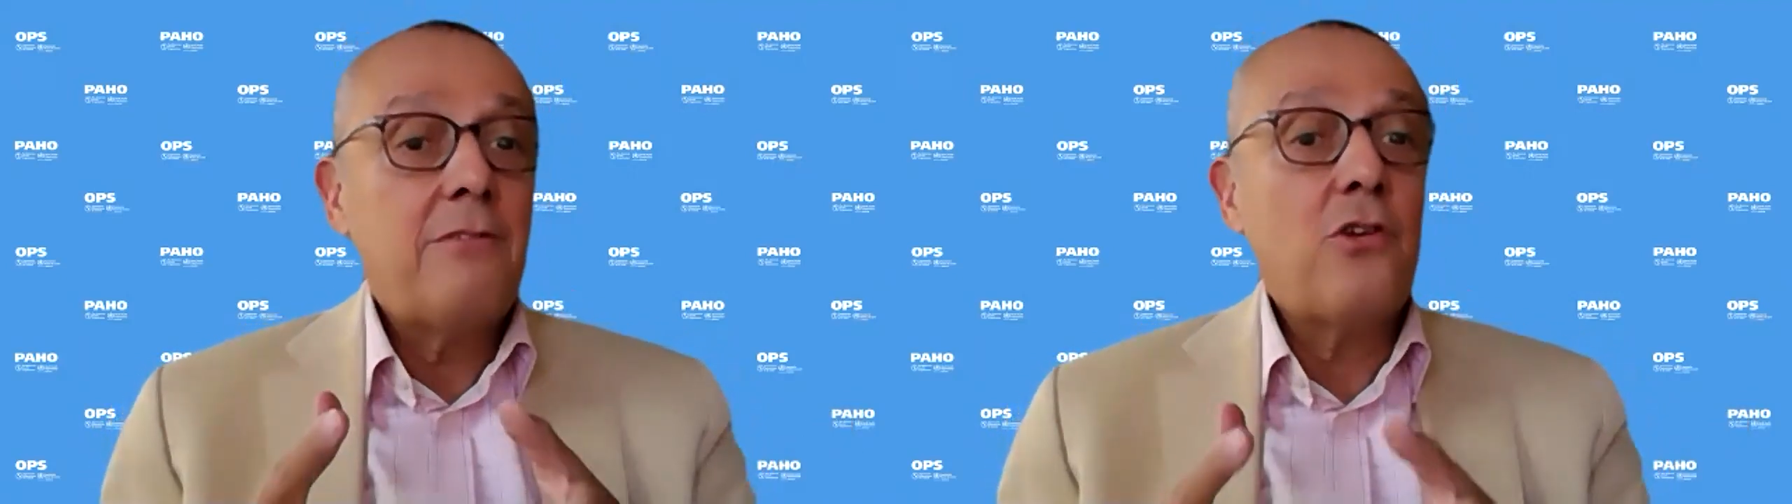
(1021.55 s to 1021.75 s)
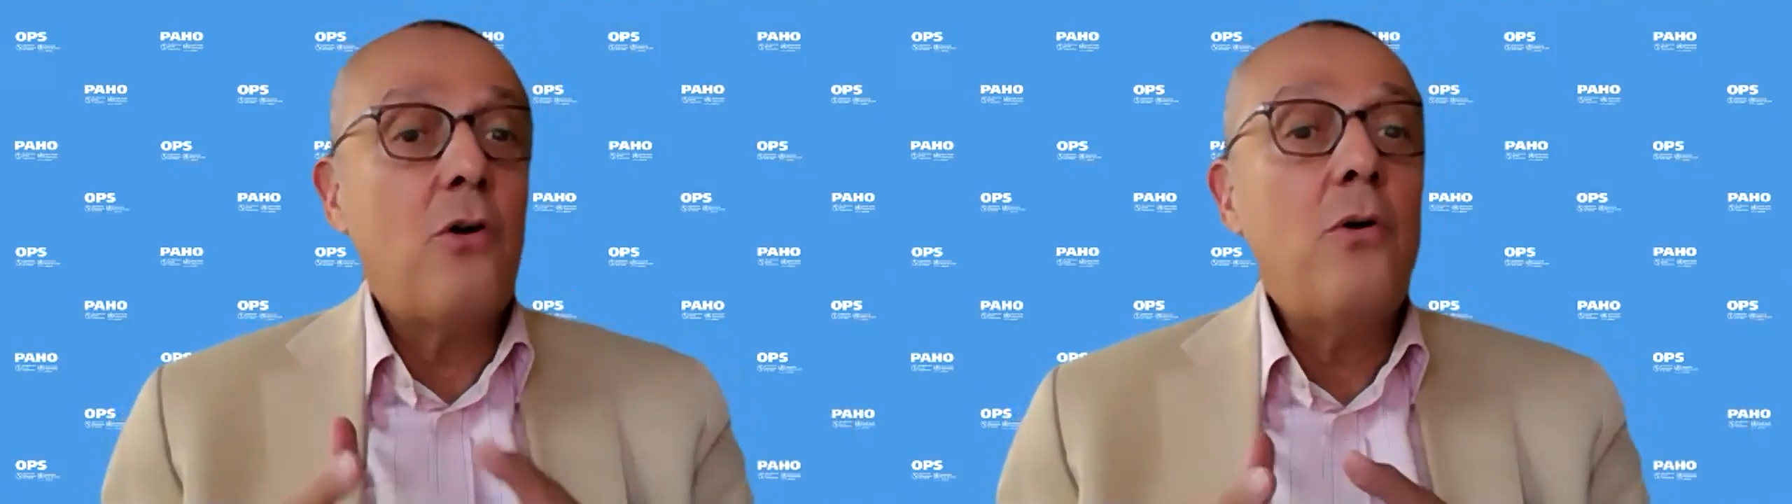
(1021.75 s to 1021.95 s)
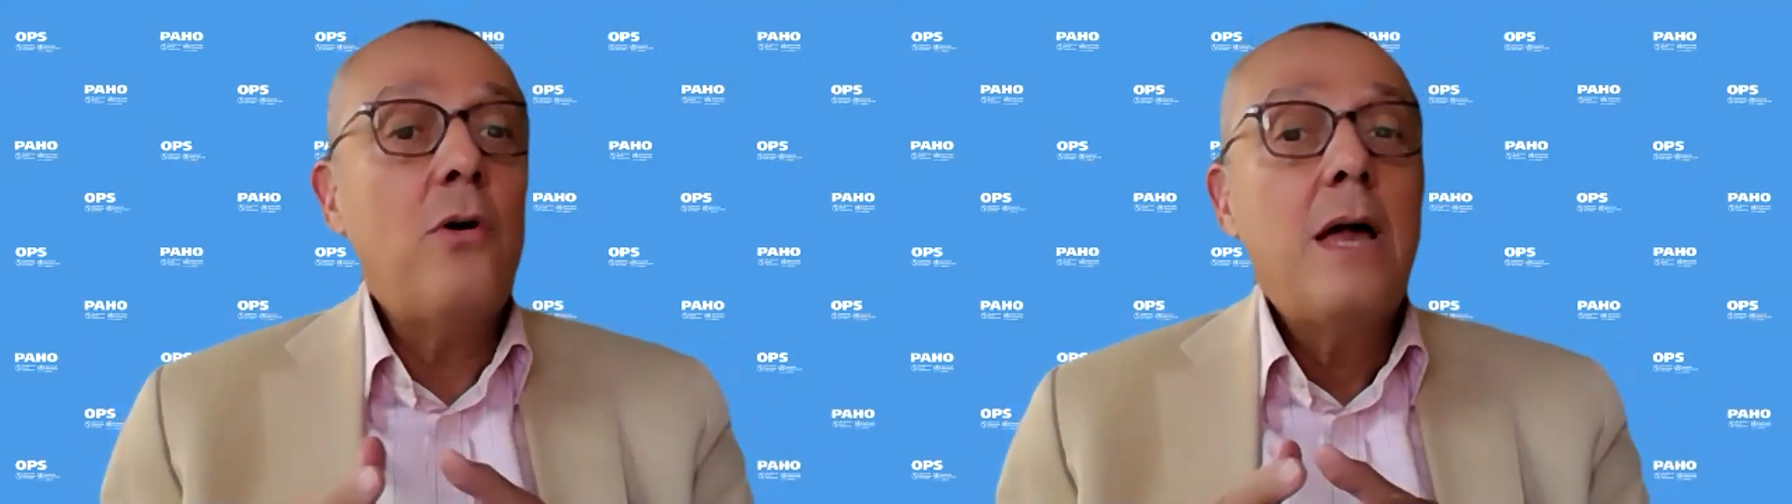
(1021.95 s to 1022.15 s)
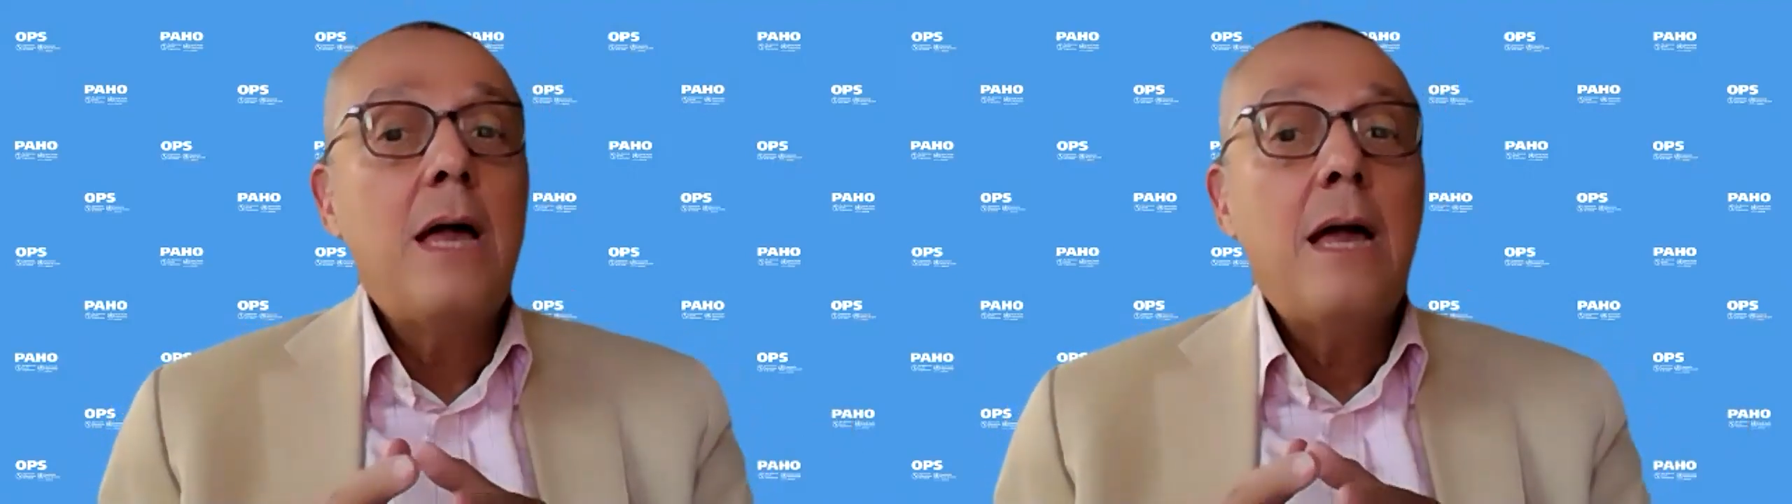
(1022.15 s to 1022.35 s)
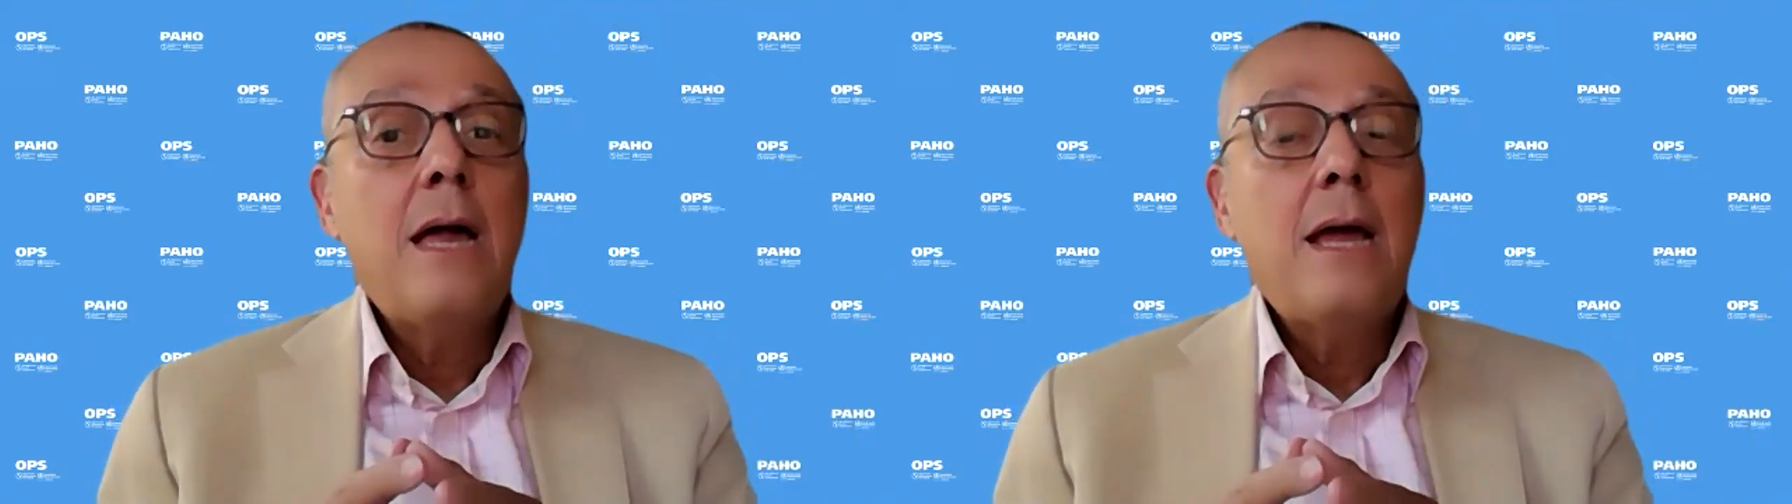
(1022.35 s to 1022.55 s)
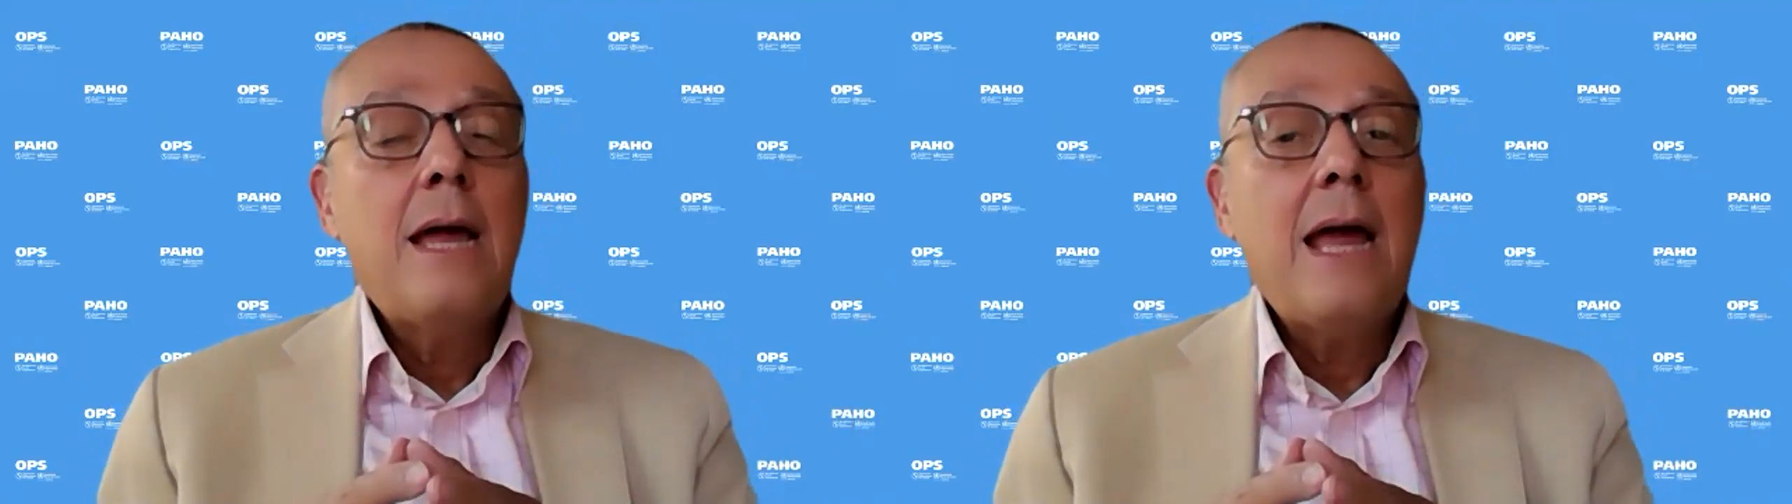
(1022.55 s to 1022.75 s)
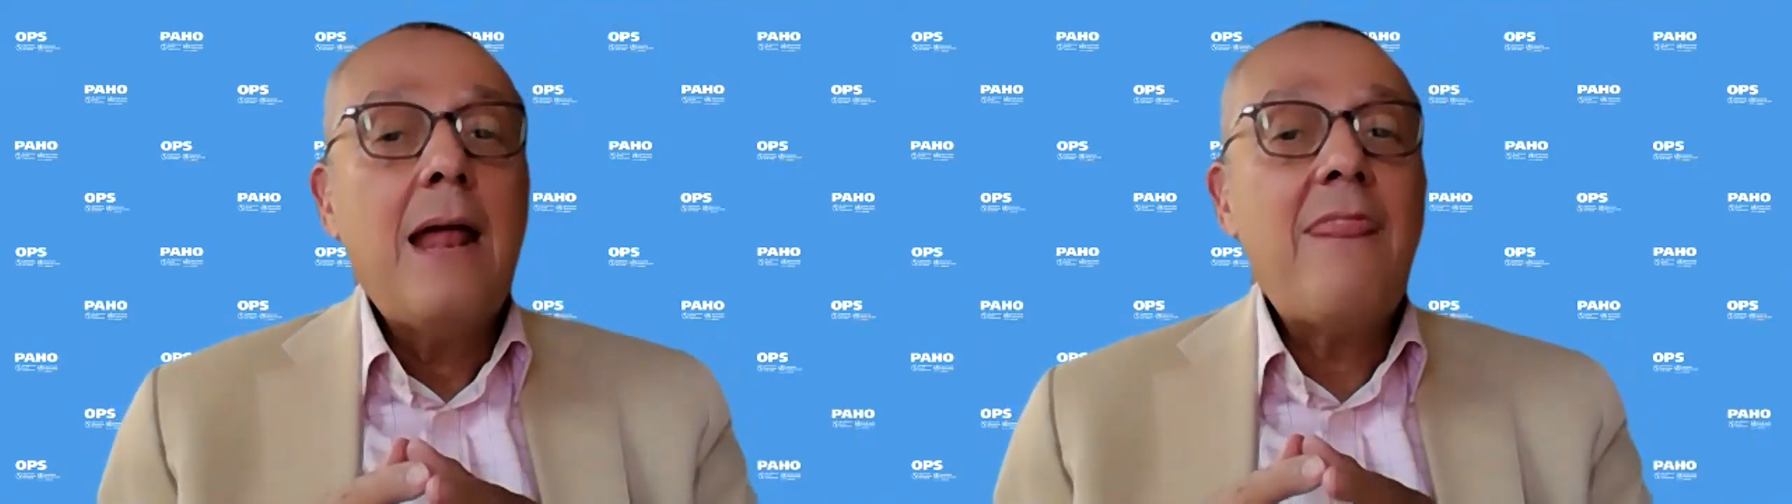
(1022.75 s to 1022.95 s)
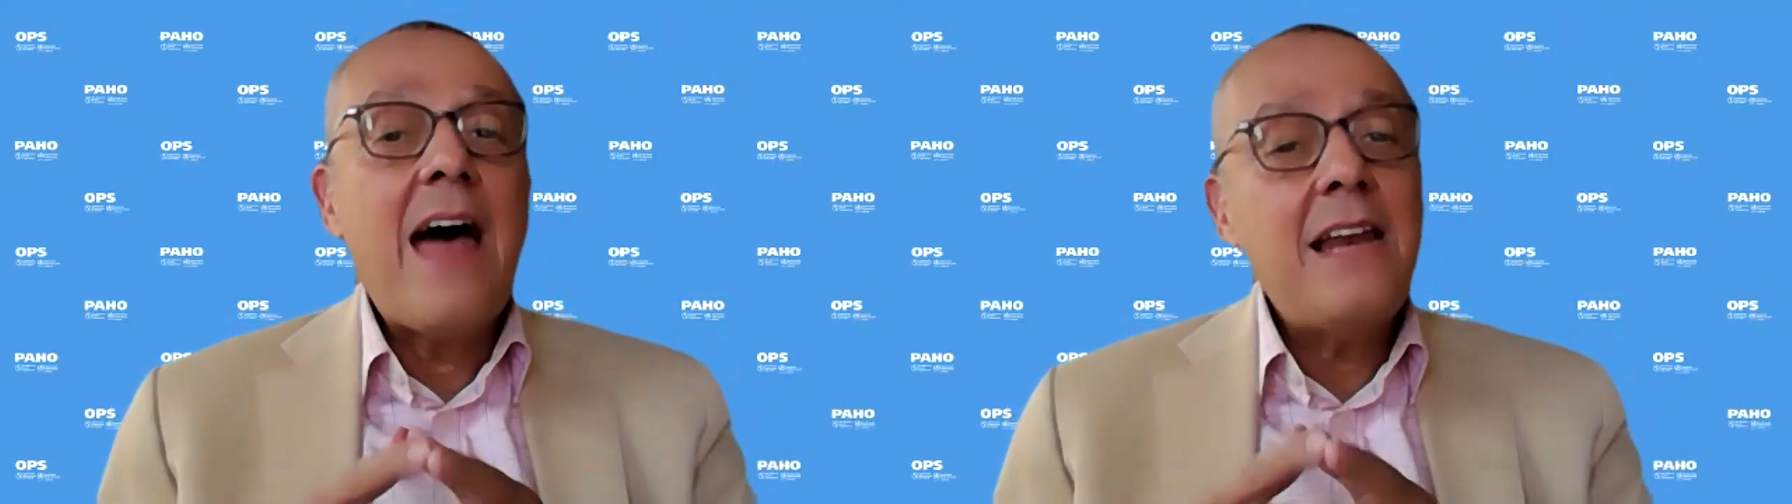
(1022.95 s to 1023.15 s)
So,
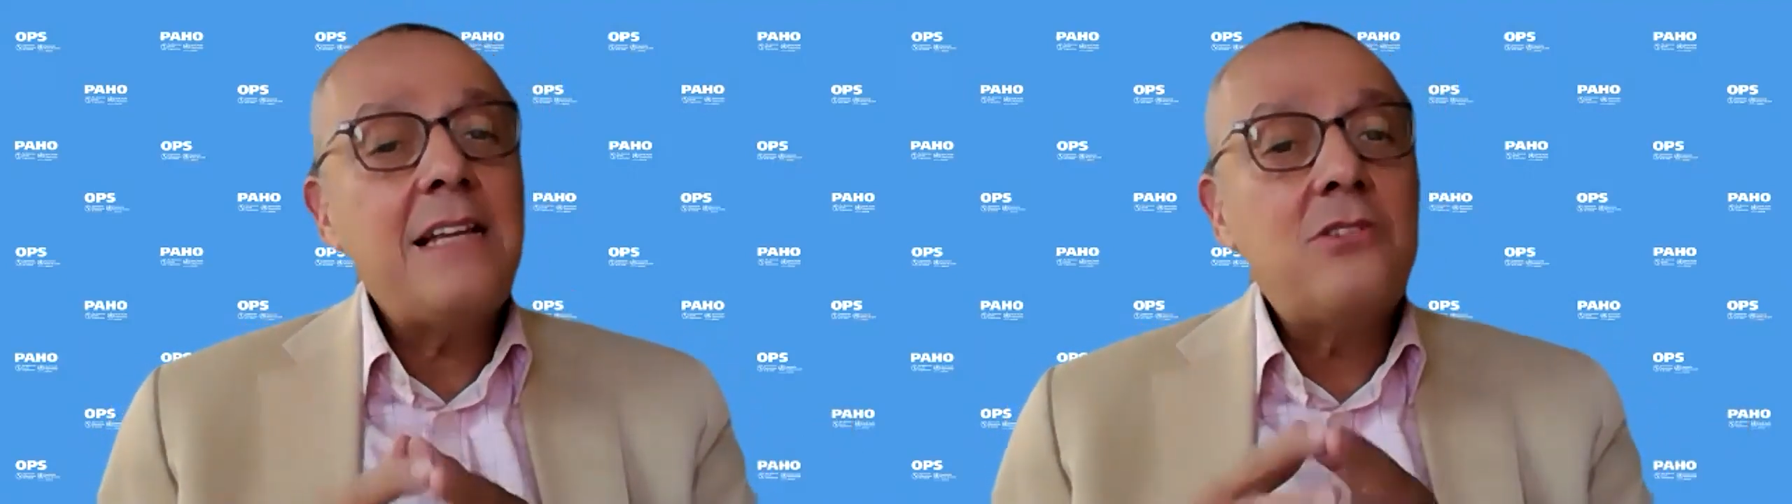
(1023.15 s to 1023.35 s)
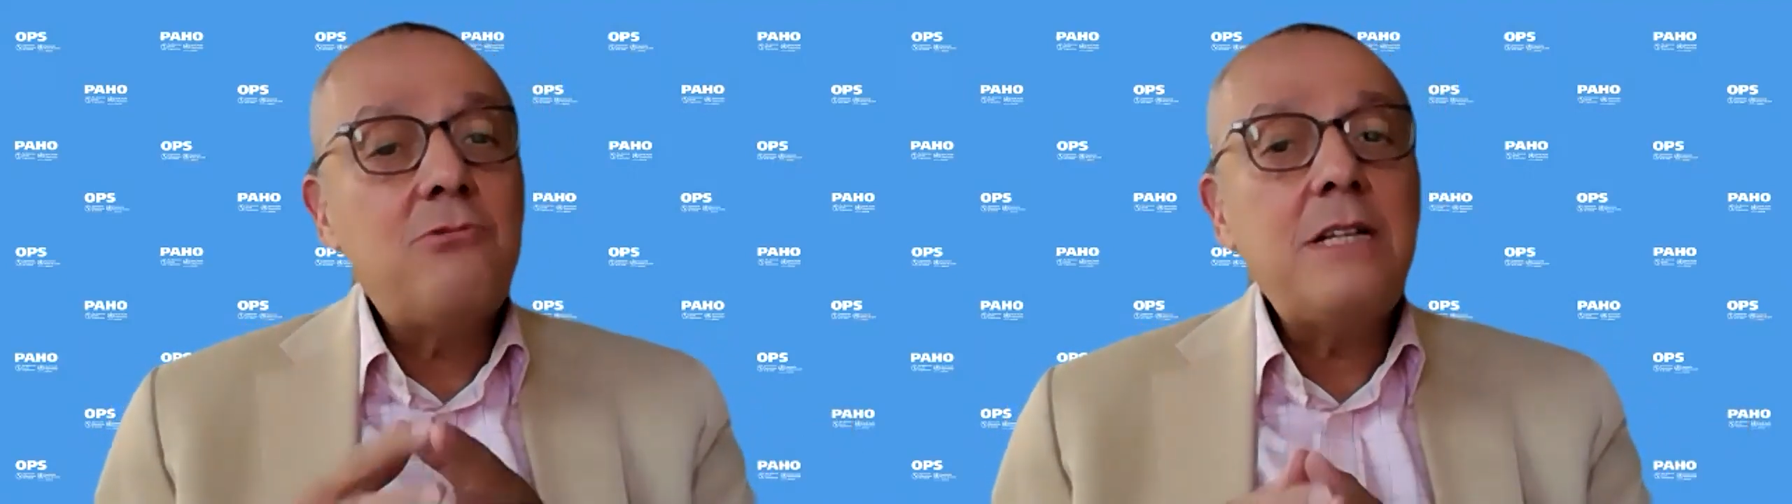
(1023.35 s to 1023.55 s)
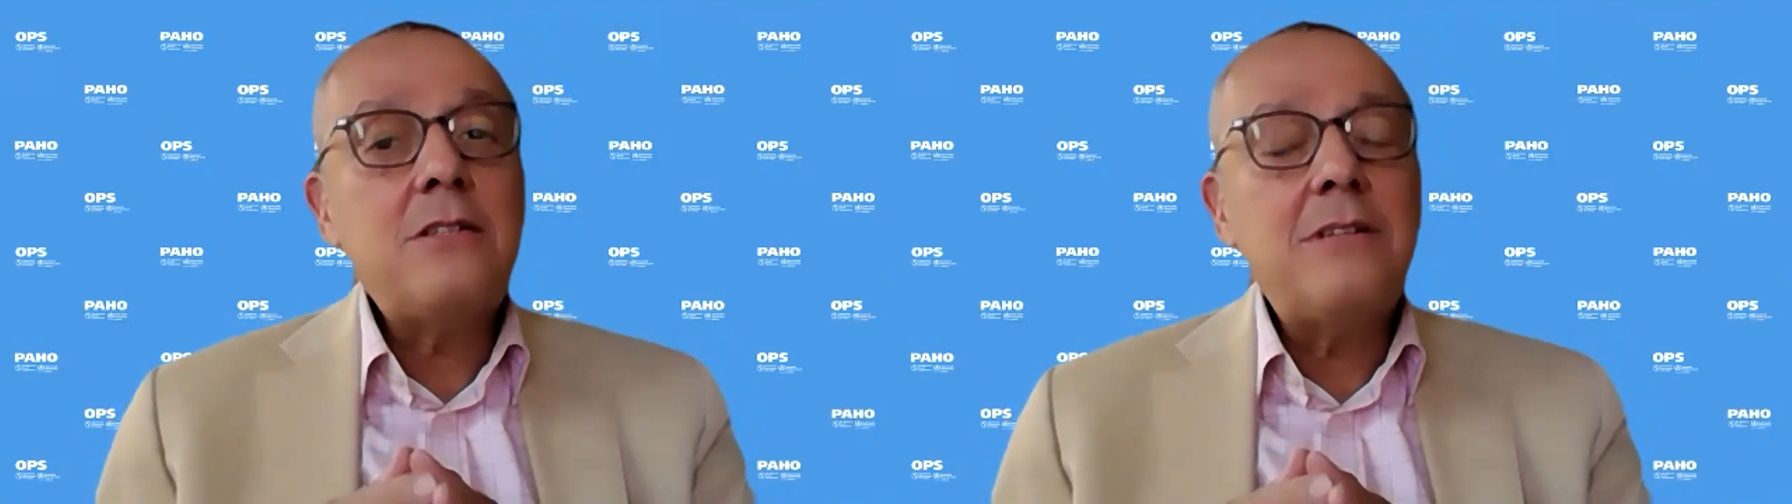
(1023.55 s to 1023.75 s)
and that is the reason,